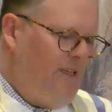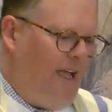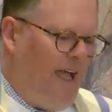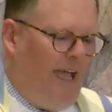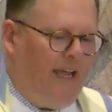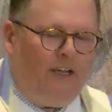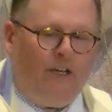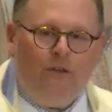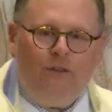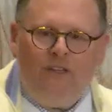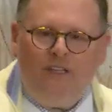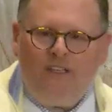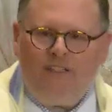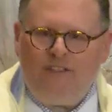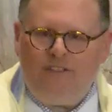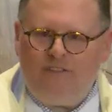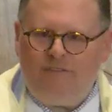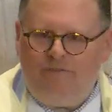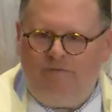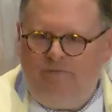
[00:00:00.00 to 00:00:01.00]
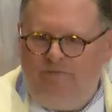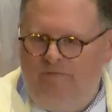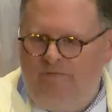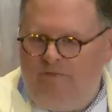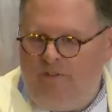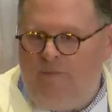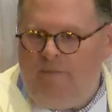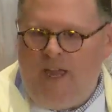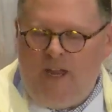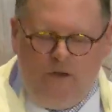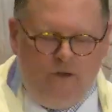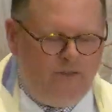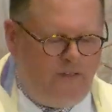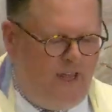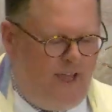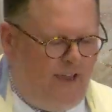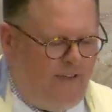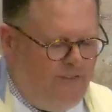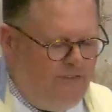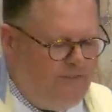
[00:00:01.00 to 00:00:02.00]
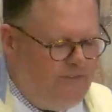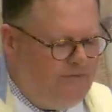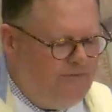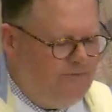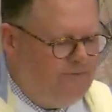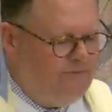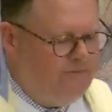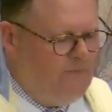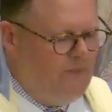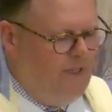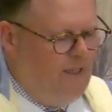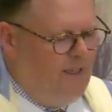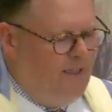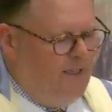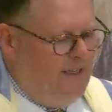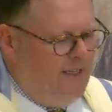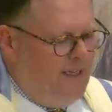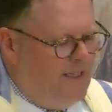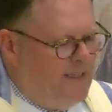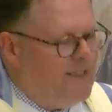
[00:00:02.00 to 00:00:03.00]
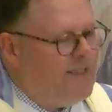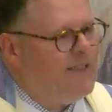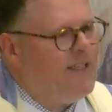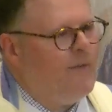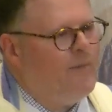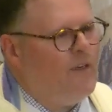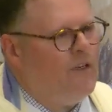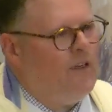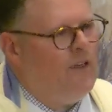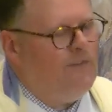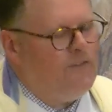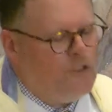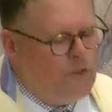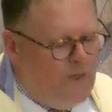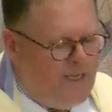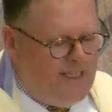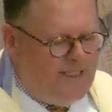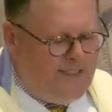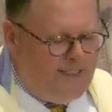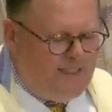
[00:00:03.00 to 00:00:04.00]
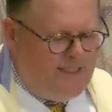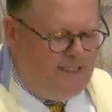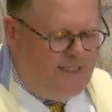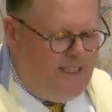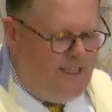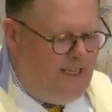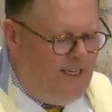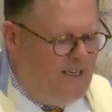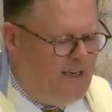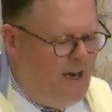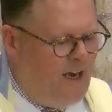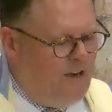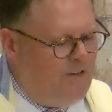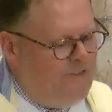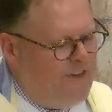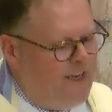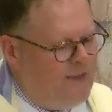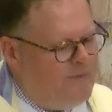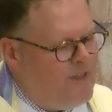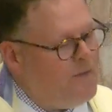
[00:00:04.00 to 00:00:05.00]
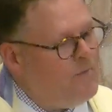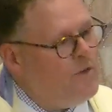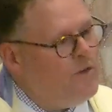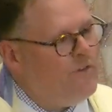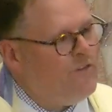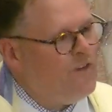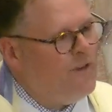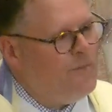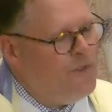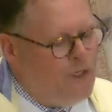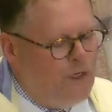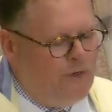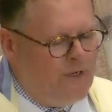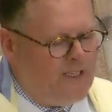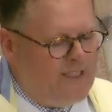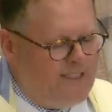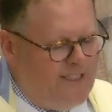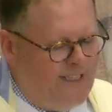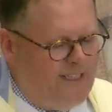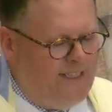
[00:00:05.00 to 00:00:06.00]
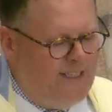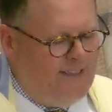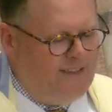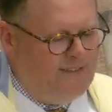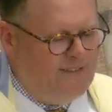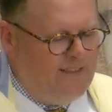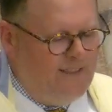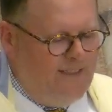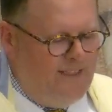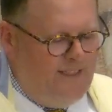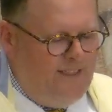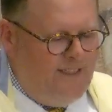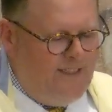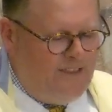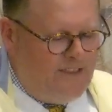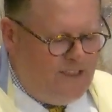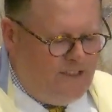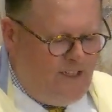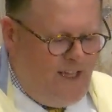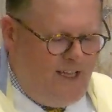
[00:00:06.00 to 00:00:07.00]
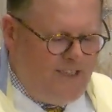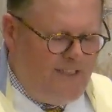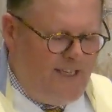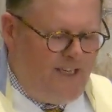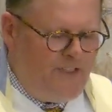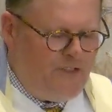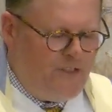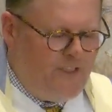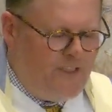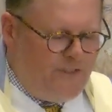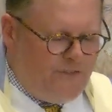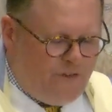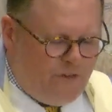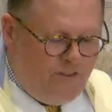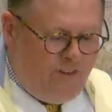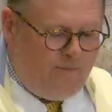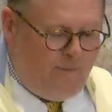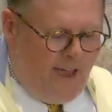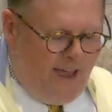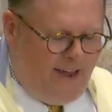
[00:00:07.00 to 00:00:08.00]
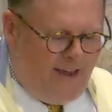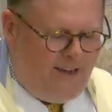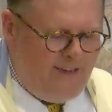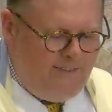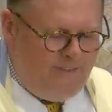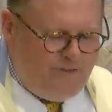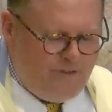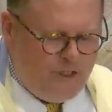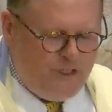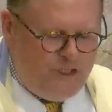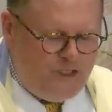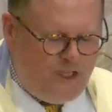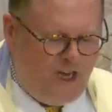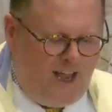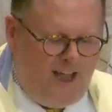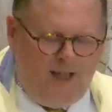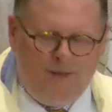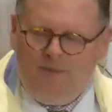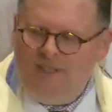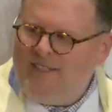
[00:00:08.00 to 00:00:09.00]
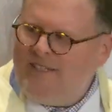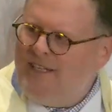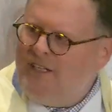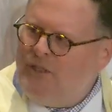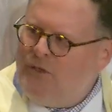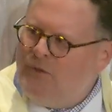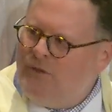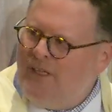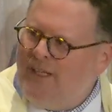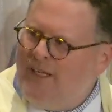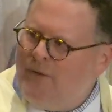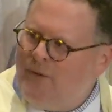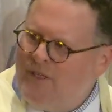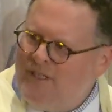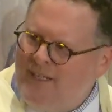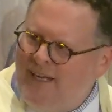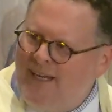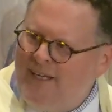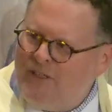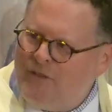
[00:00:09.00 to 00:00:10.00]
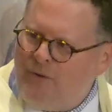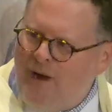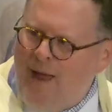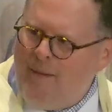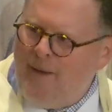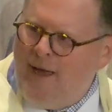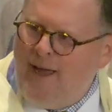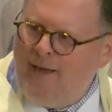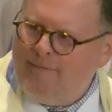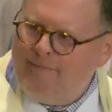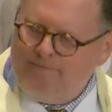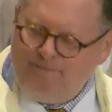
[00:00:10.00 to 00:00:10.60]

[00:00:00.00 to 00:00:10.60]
I know this from my own life. In the summer of 2016, our family moved from New York City to Los Angeles for my first job as a newly ordained rabbi.